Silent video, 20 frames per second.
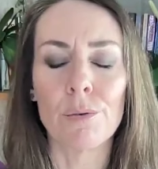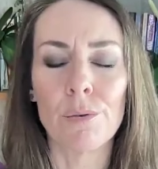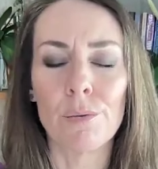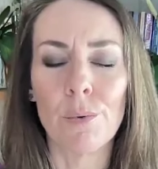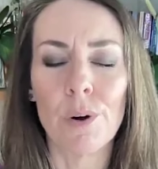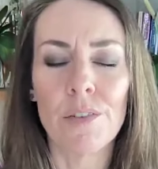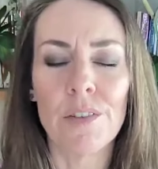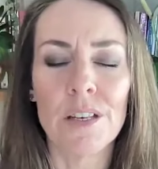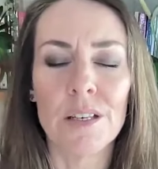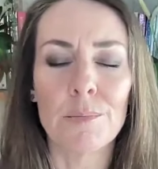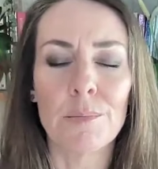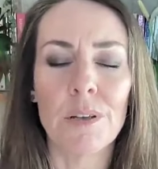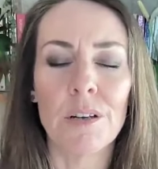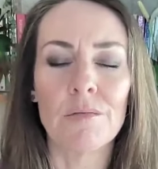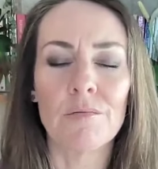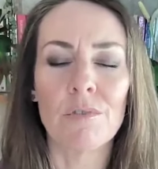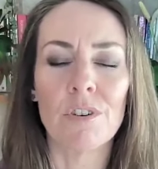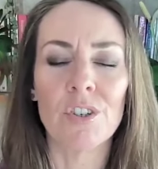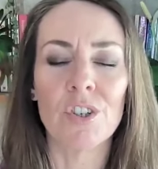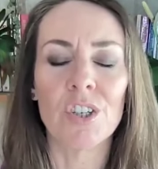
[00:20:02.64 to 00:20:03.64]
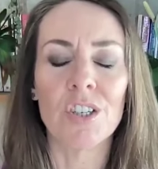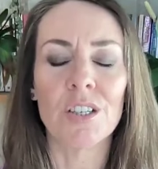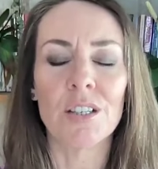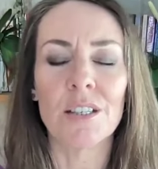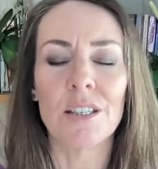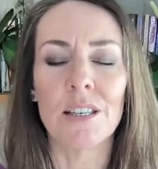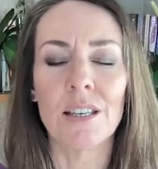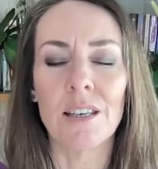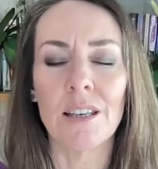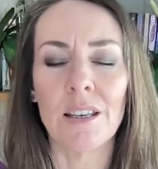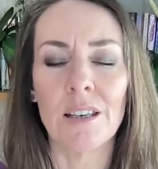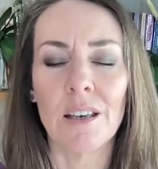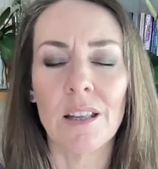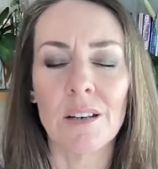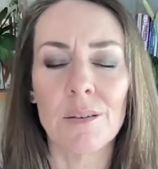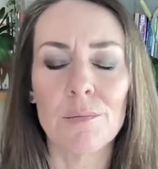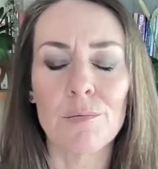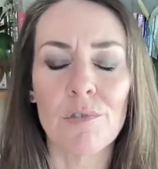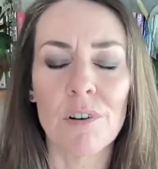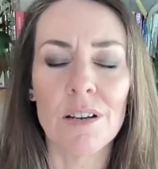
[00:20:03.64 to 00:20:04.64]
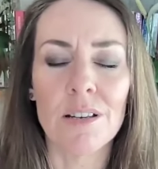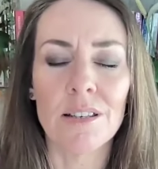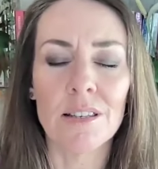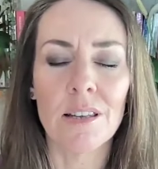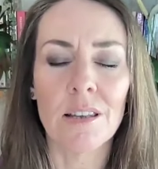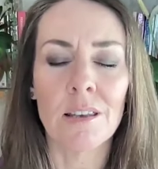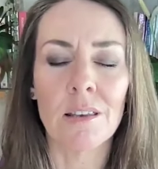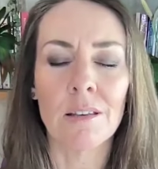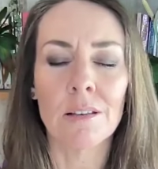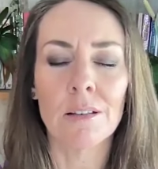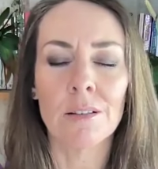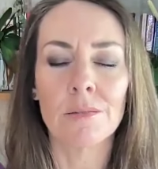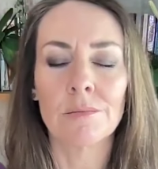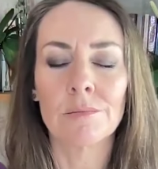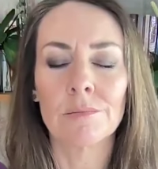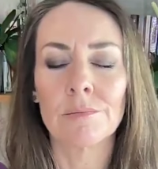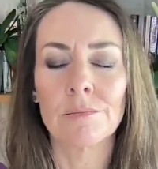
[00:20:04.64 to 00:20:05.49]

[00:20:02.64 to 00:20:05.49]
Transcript: where there's been rigidity and bracing.